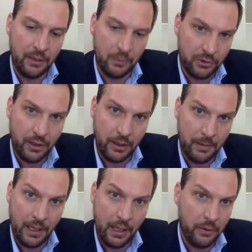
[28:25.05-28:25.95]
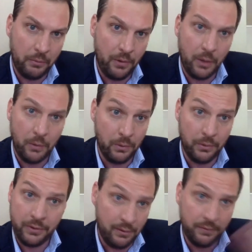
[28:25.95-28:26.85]
and we're talking about how the PROG
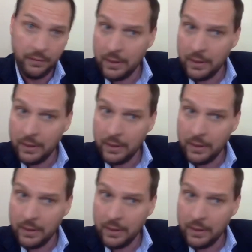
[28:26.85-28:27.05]
rules have